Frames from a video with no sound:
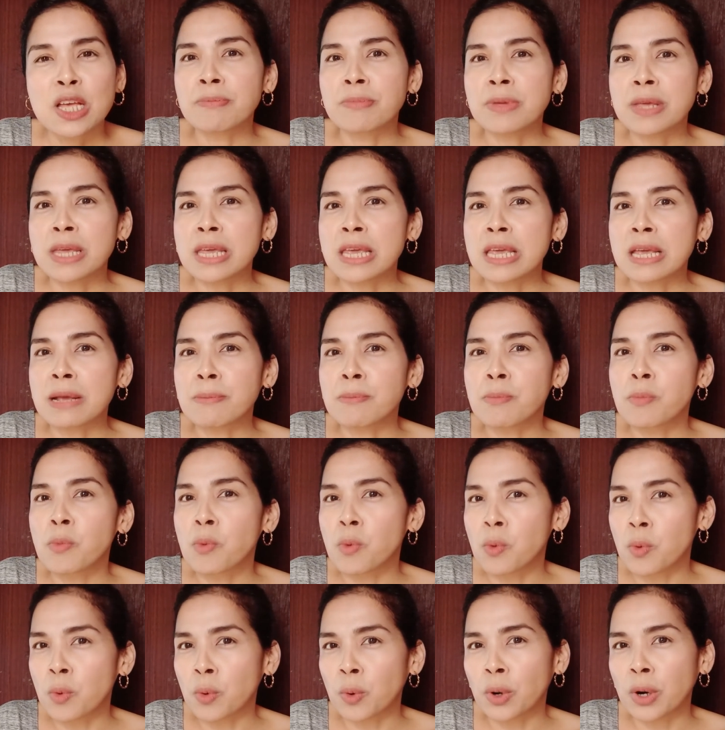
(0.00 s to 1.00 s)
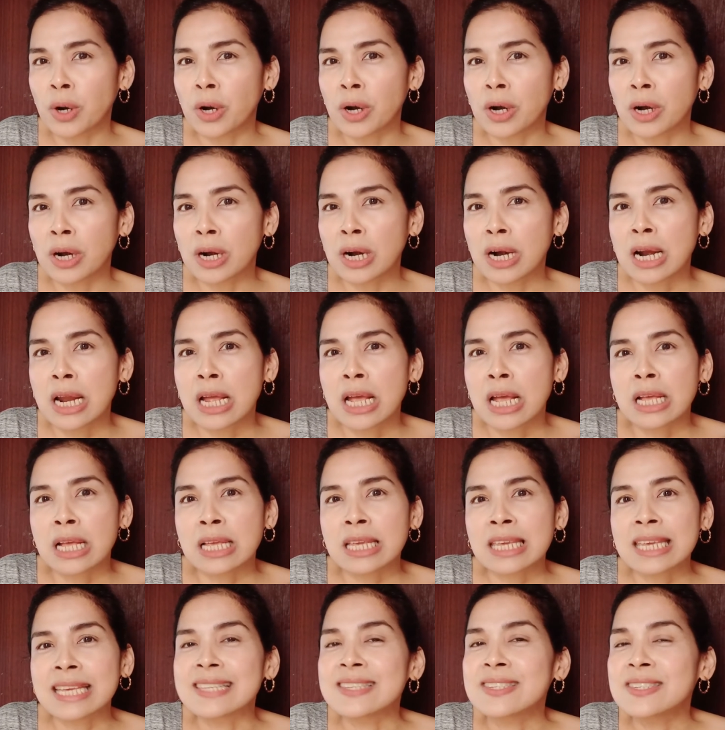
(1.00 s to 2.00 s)
be more
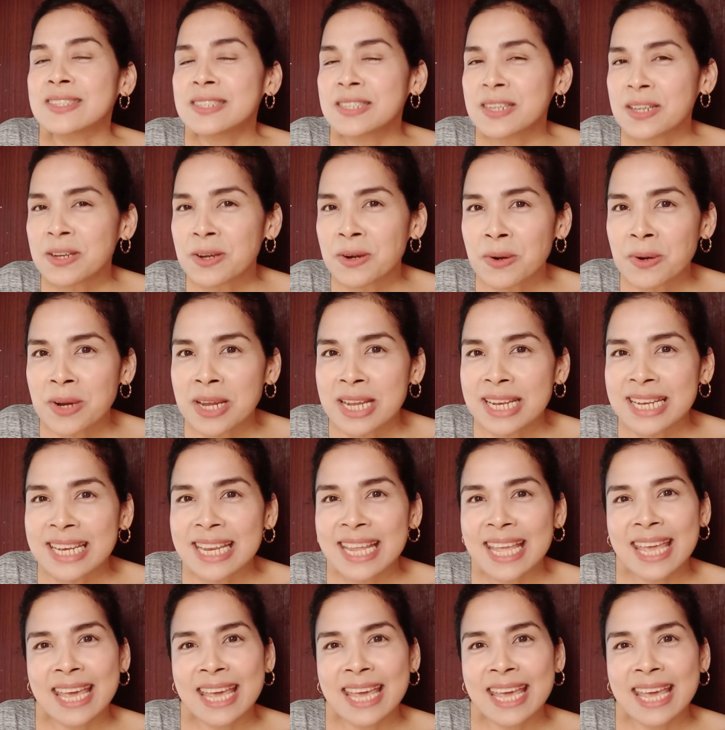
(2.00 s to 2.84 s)
considerate,